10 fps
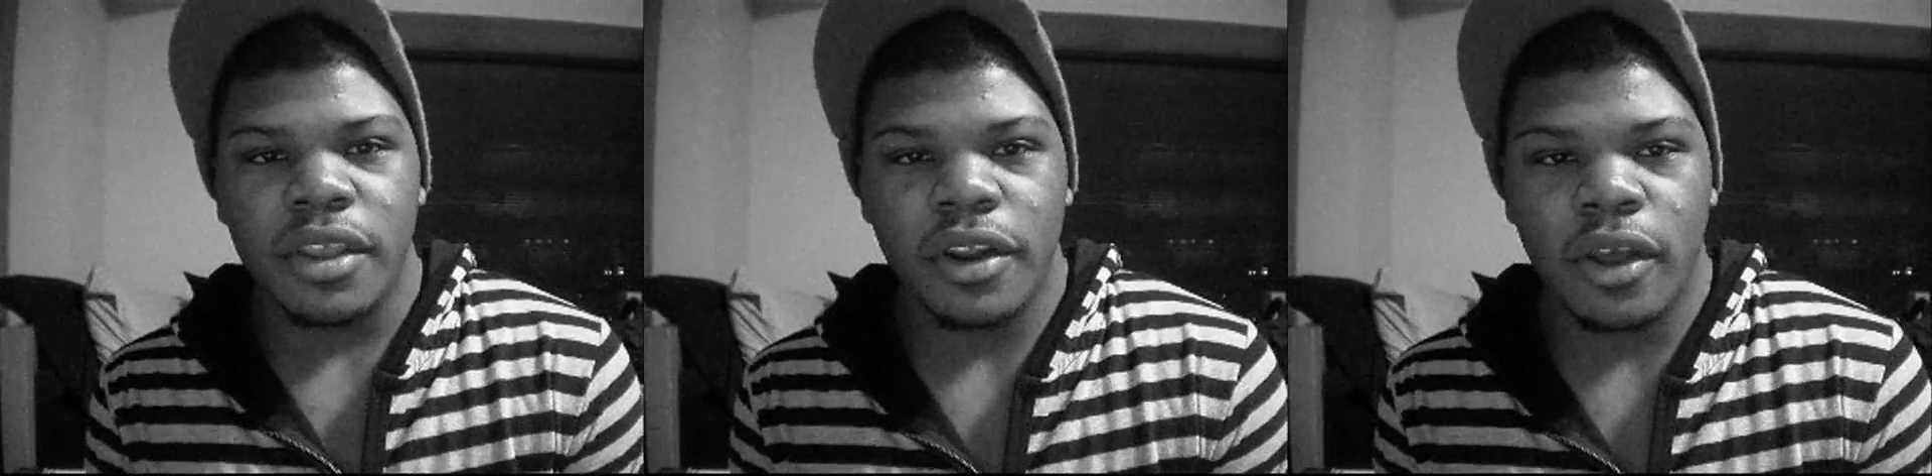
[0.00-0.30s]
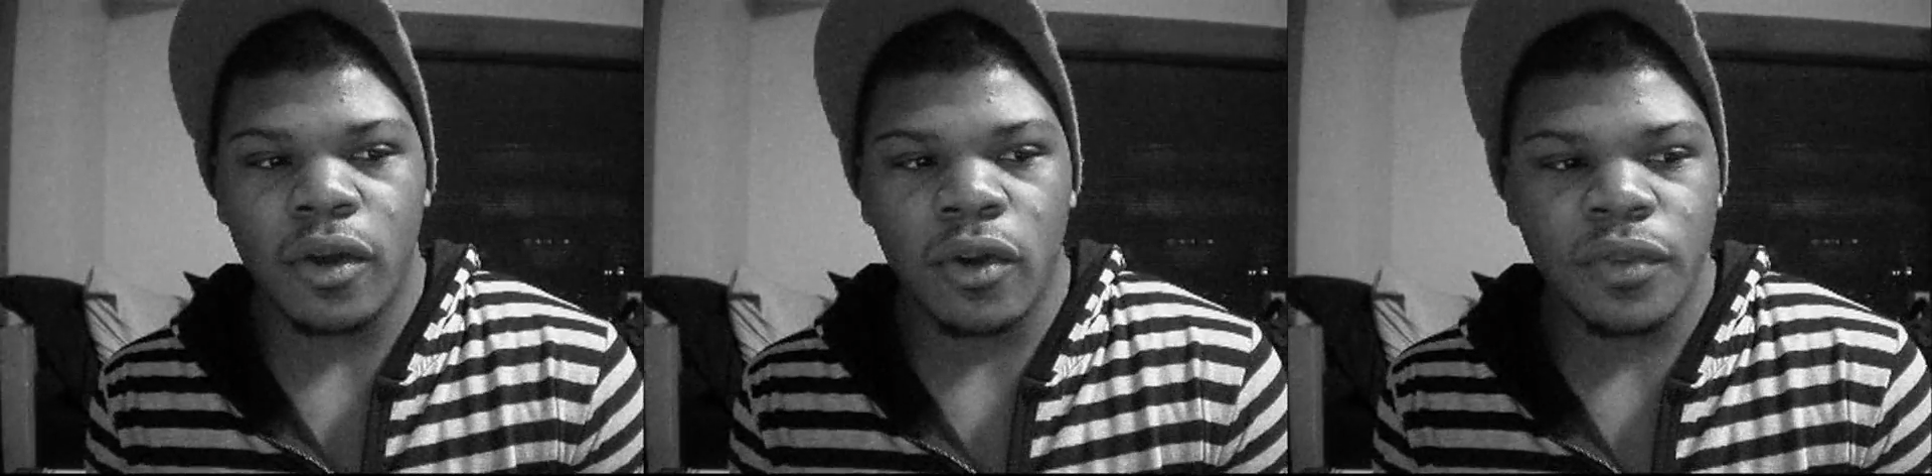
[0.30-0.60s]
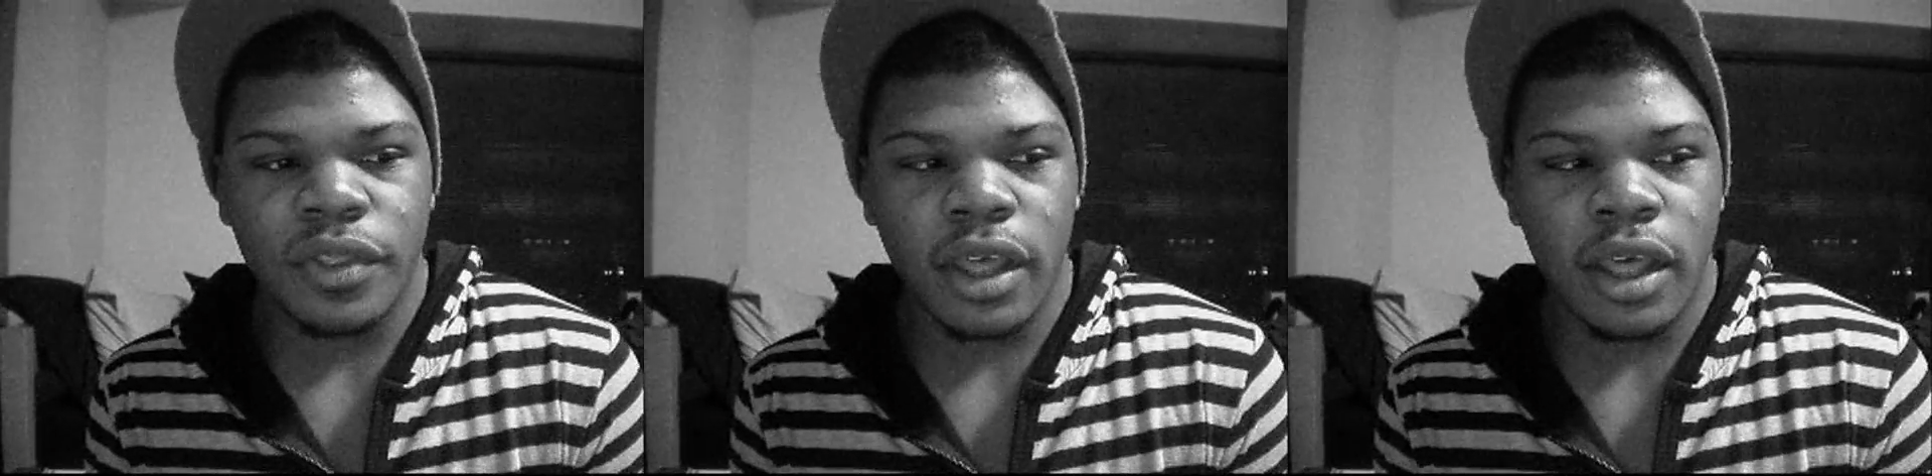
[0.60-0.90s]

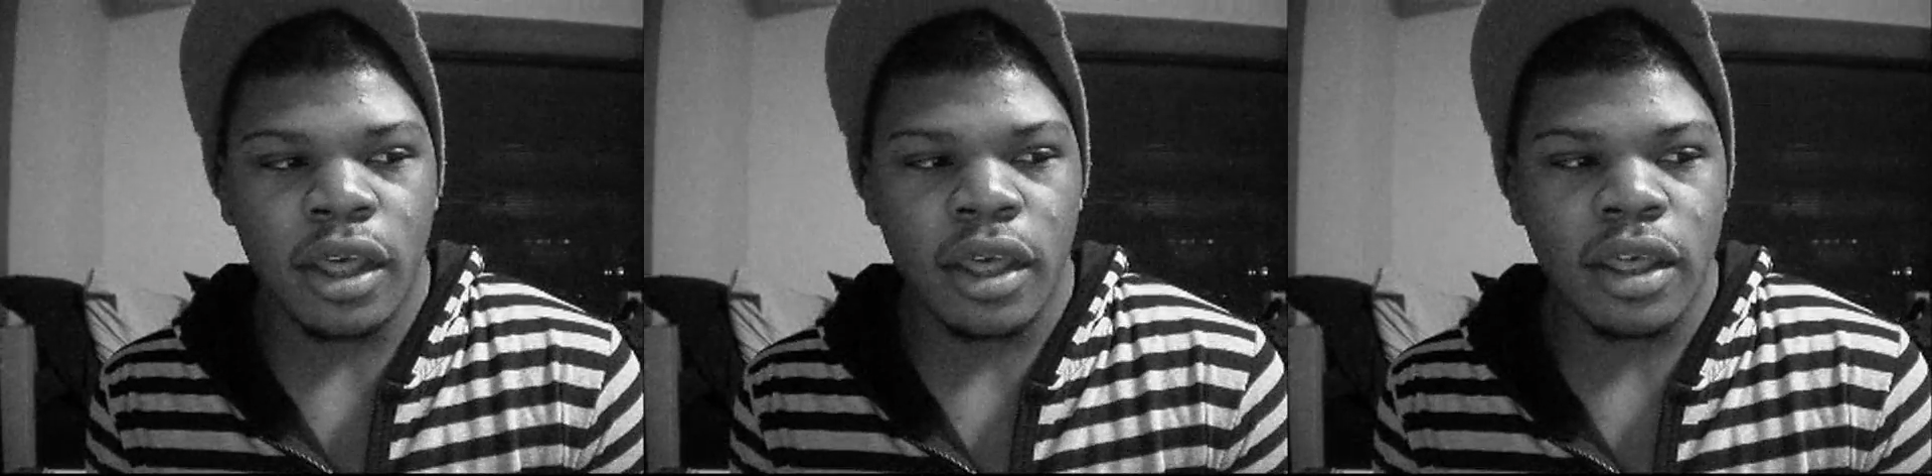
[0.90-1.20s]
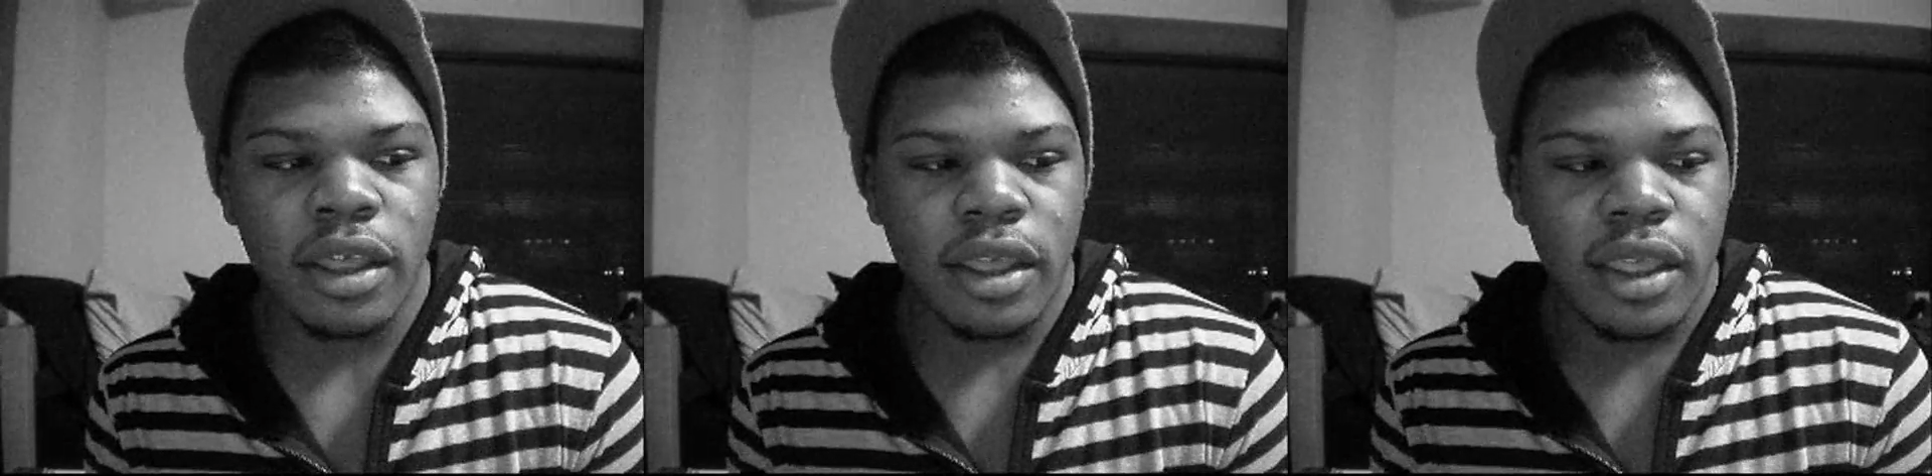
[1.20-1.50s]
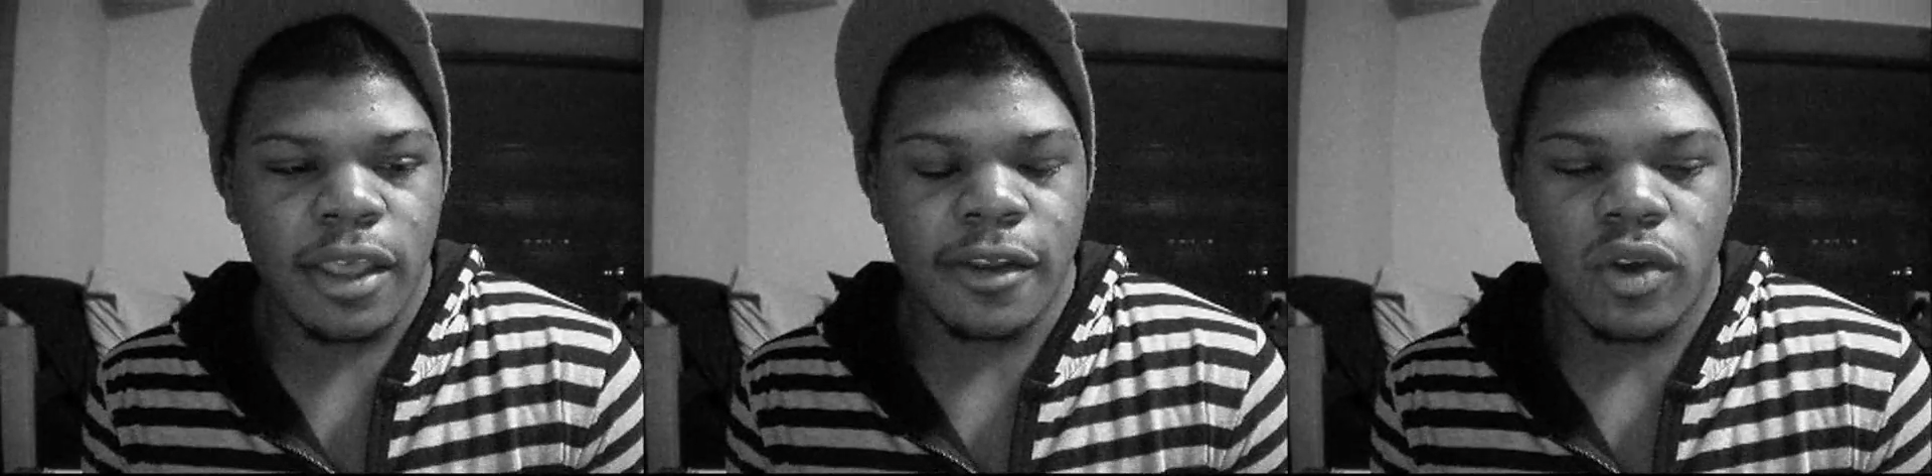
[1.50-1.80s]
the
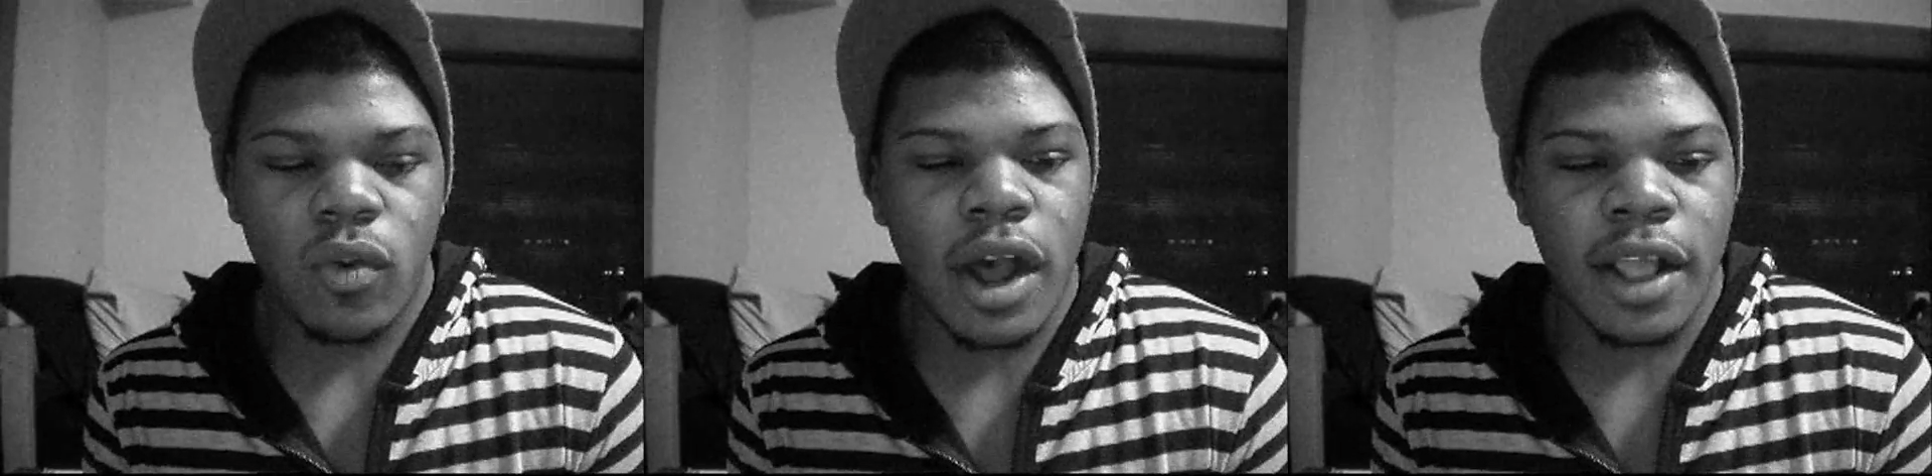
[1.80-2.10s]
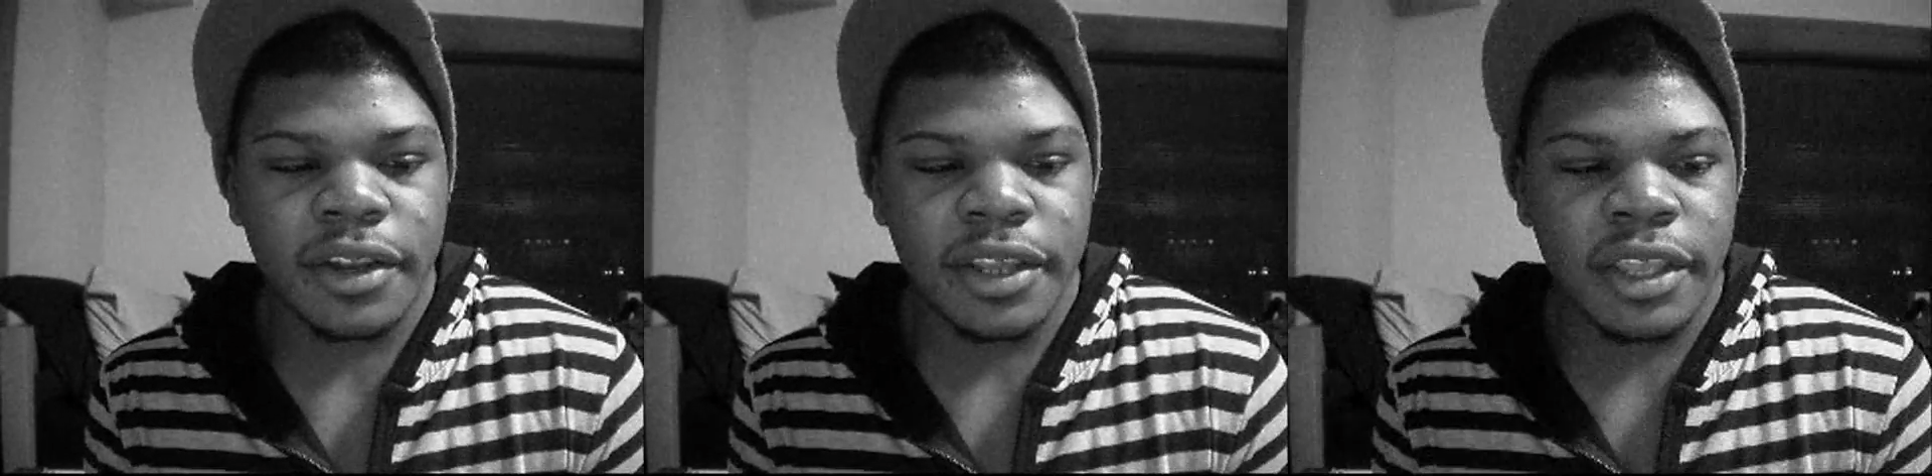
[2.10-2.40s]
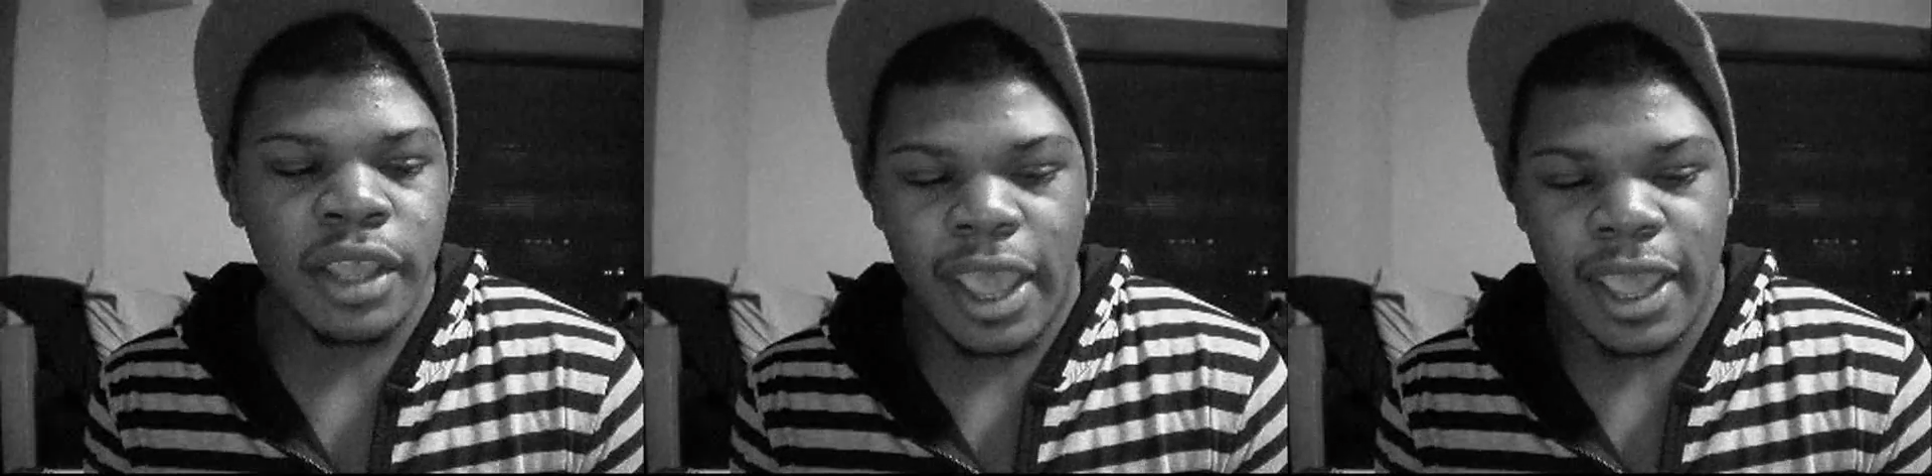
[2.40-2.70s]
inequality